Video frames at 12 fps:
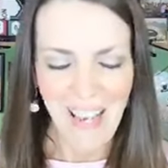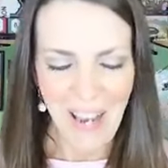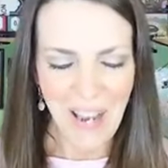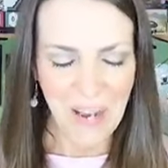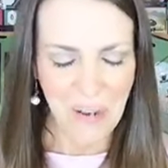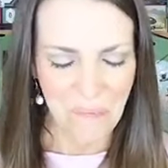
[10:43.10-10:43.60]

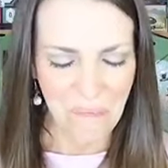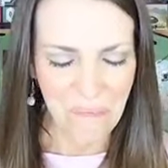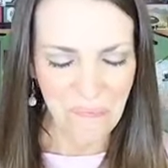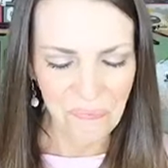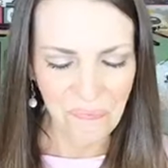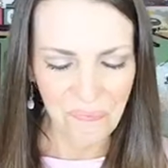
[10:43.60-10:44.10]

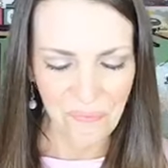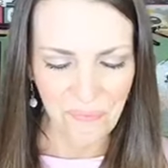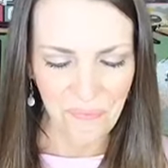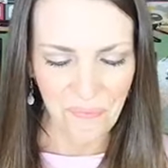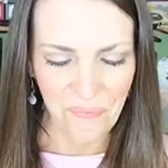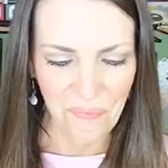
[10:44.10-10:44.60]

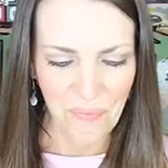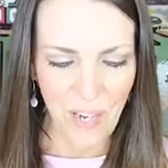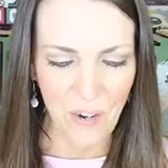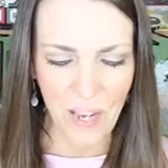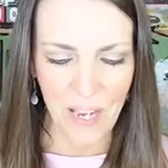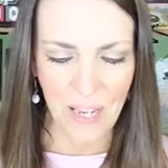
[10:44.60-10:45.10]

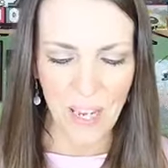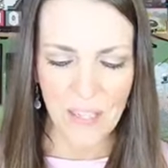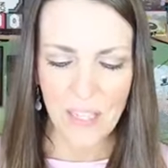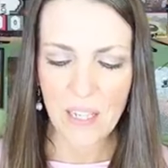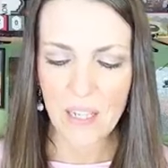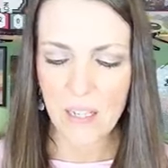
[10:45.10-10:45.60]
Okay, and
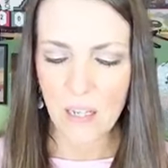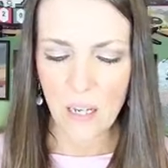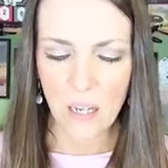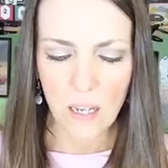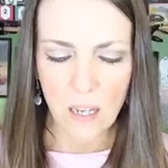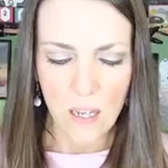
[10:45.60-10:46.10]
then,
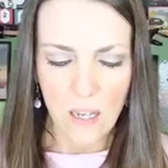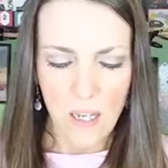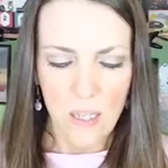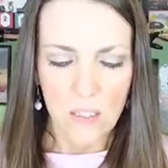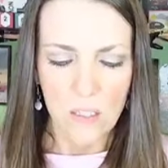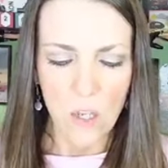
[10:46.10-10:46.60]

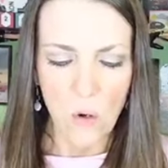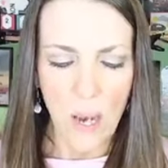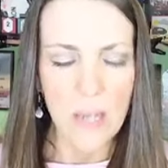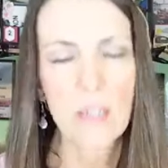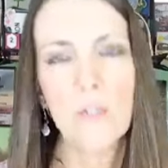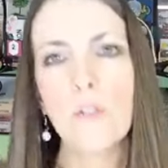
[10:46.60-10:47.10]
so
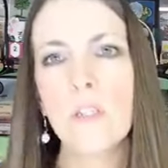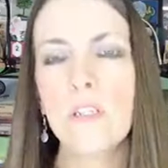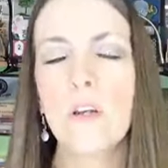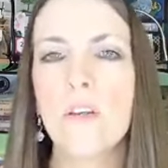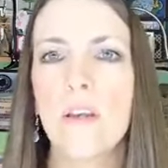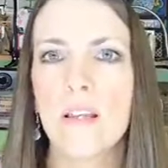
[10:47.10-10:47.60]
I usually
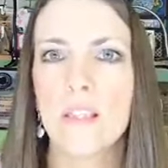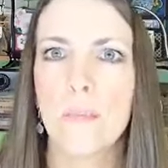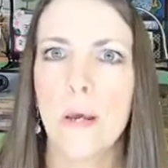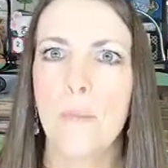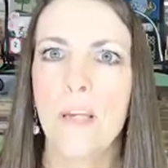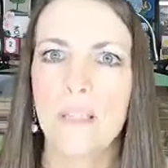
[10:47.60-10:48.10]
tell you guys
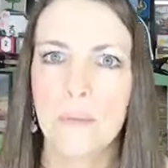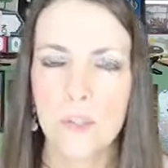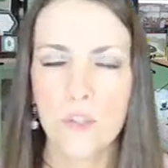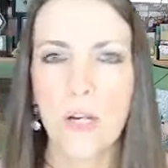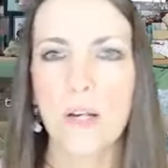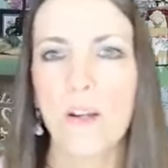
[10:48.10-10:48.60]
about my
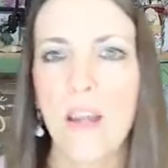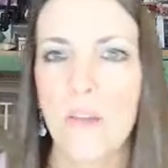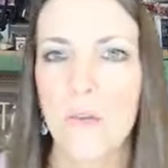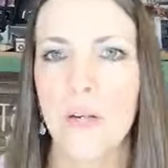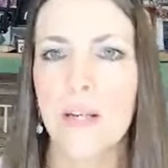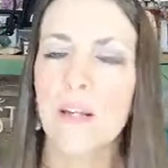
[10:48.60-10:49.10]
demonstrator
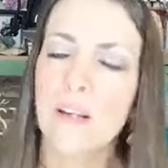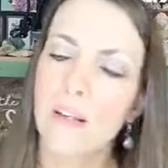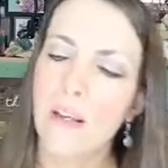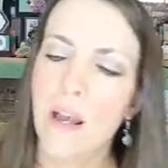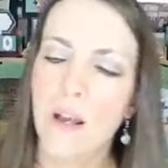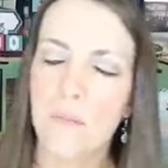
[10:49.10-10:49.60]
gathering.
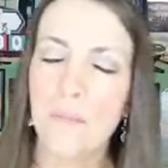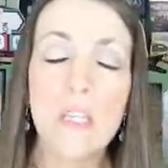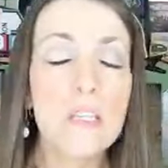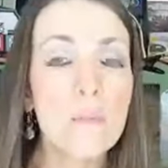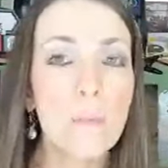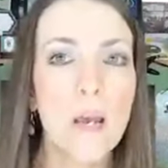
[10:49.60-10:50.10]

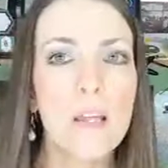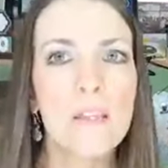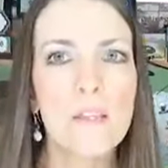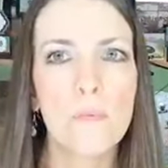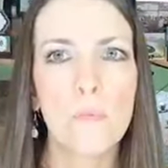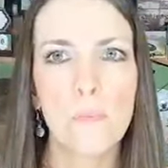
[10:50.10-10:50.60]
This
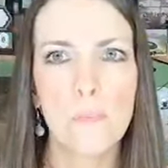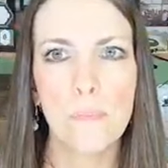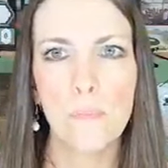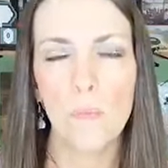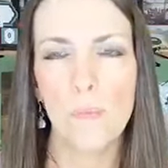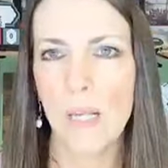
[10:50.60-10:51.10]
month,
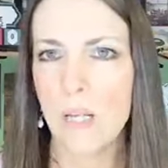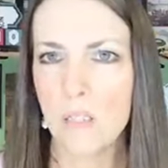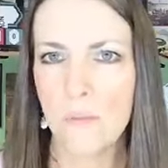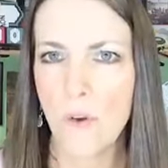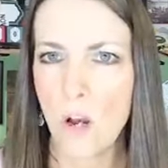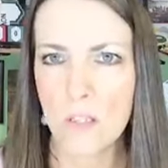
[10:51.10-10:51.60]
because
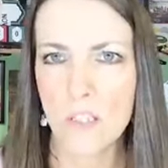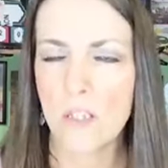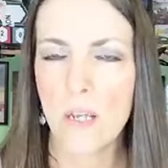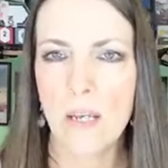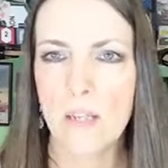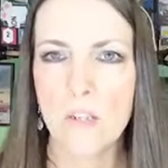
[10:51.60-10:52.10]
of
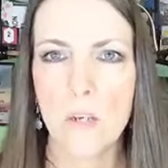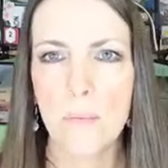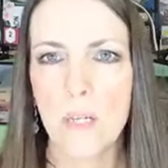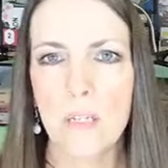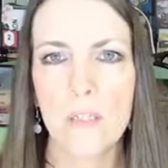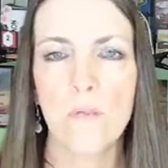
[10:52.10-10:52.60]
OnStage and
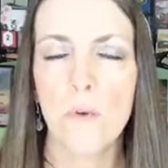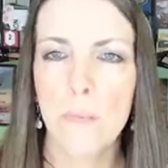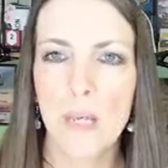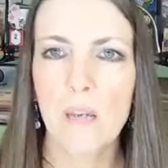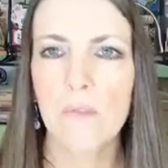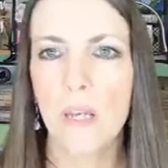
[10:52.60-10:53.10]
because of a
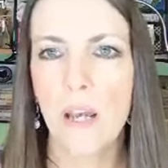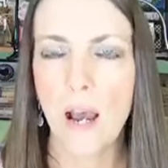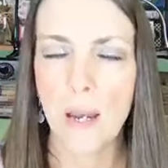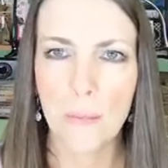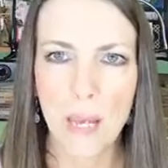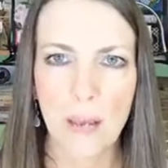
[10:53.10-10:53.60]
big event
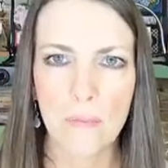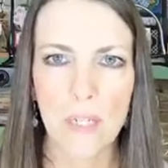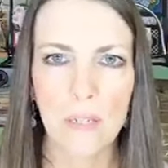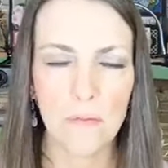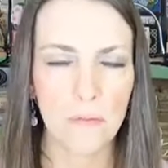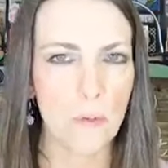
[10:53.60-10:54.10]
I'm
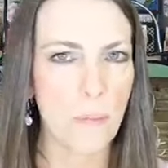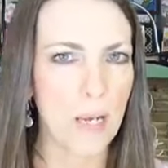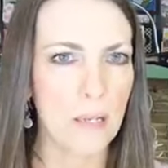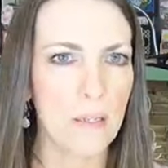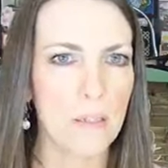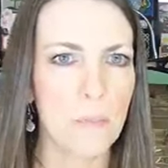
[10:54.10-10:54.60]
having for
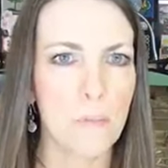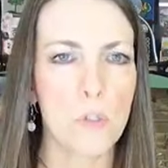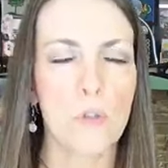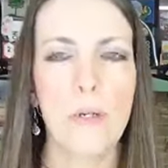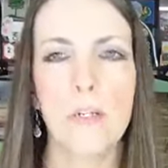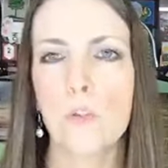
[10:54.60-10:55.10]
my
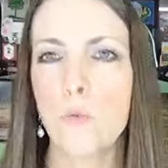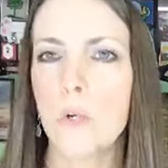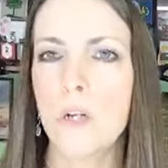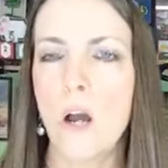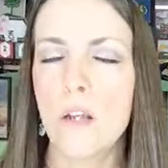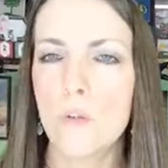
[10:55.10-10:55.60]
demonstrators, we're
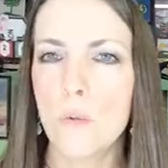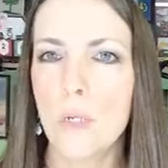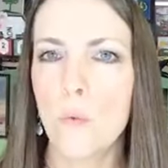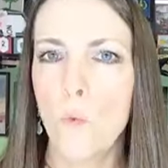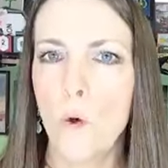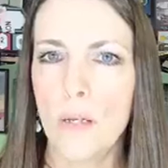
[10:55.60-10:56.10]
not
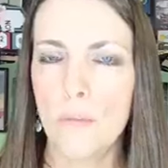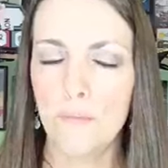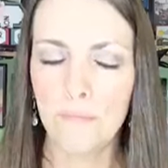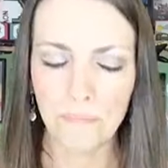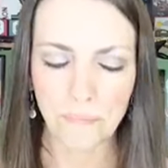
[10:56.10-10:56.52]
doing one